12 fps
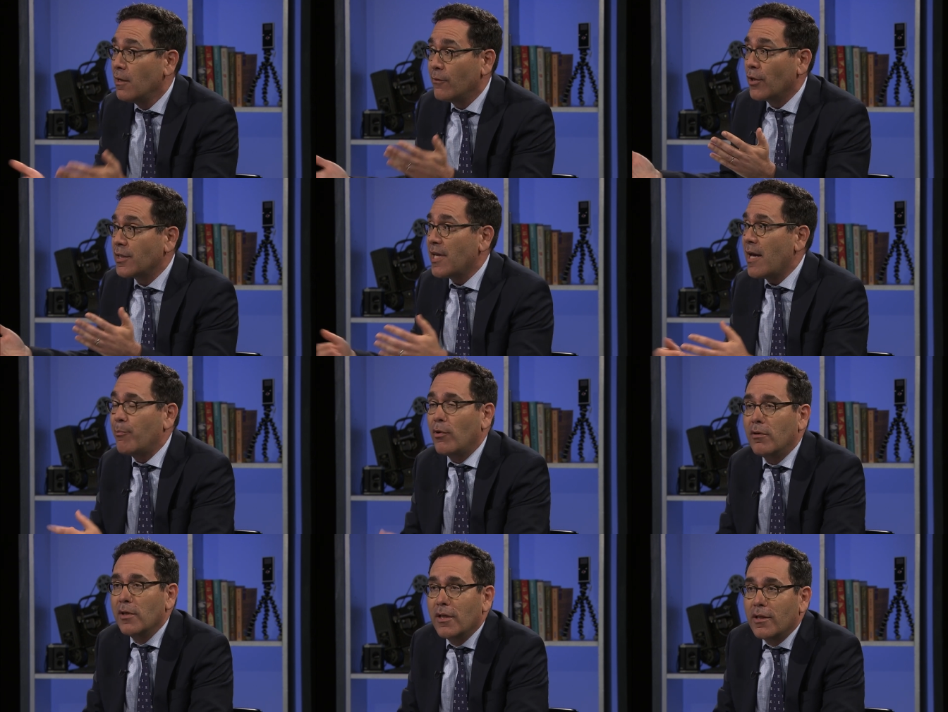For
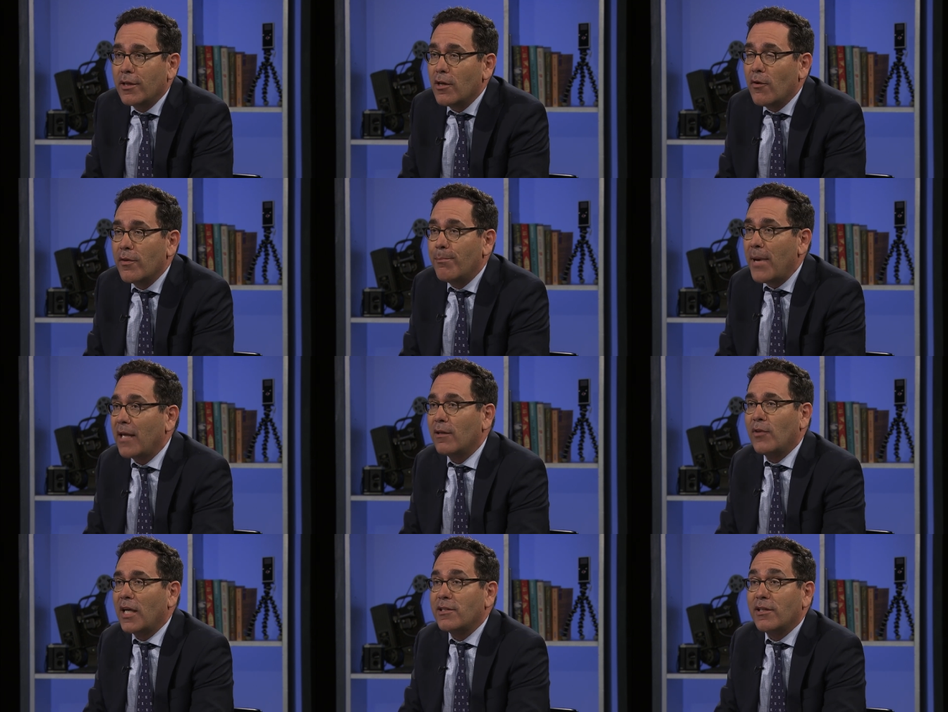example, you know, the Battle
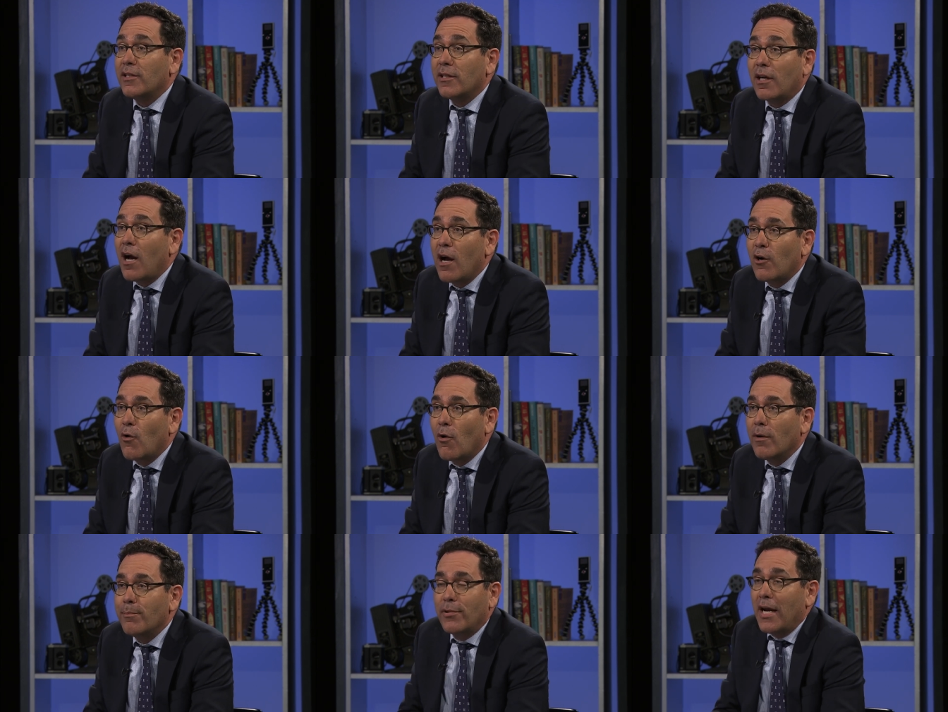of Lexington and
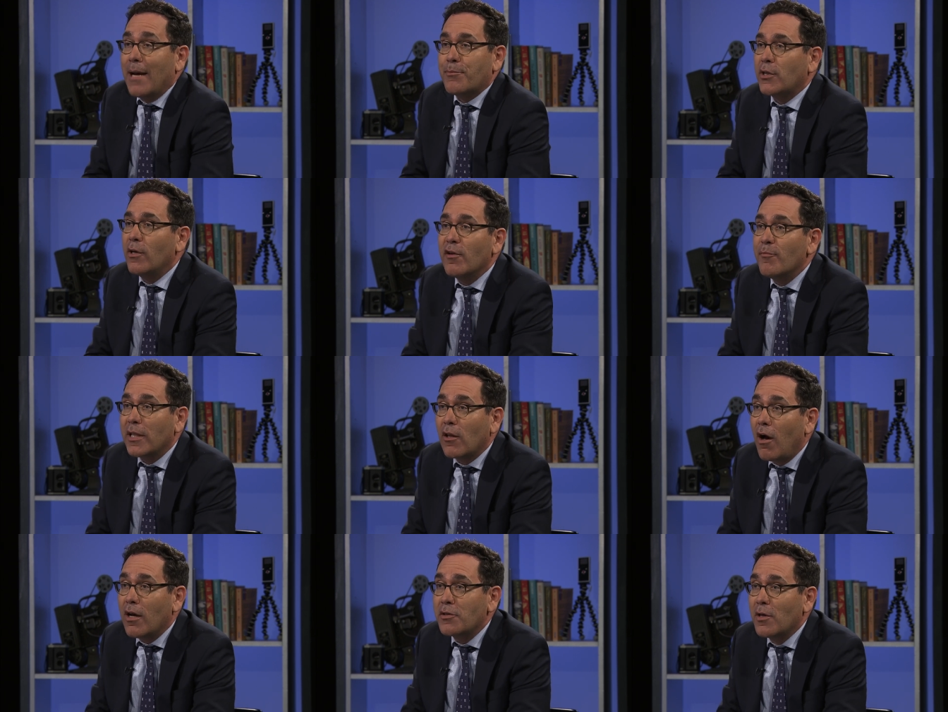Concord perhaps could have been
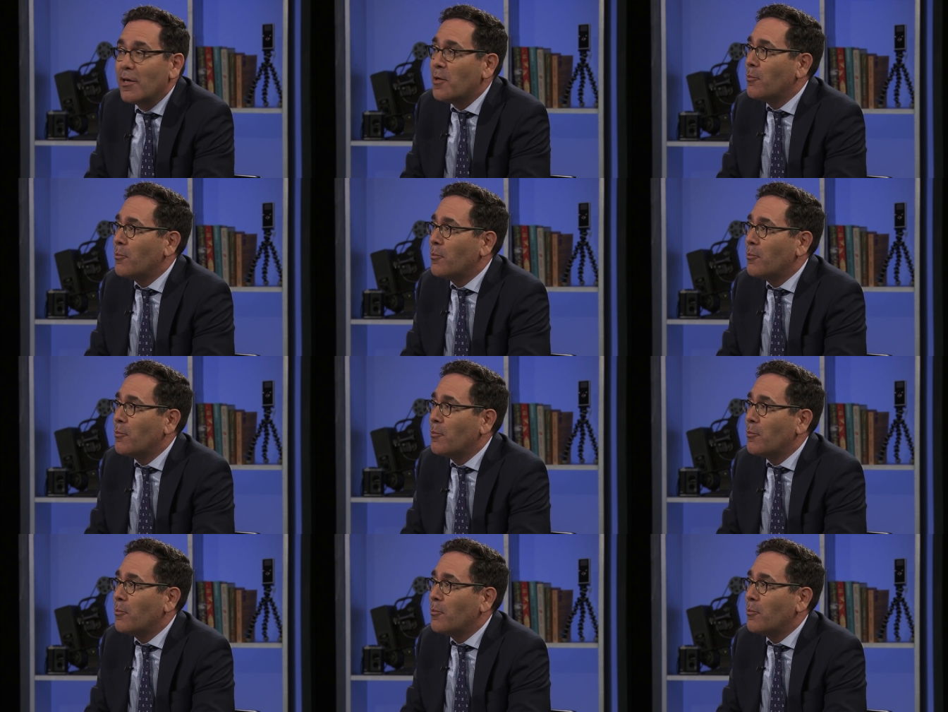lost.